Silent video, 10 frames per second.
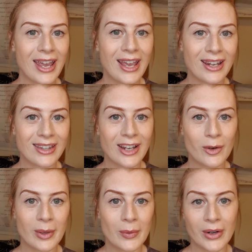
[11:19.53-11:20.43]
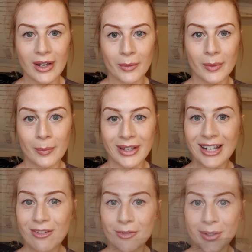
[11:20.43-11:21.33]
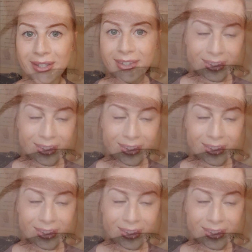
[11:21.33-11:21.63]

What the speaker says: and that'll be what I will be left with.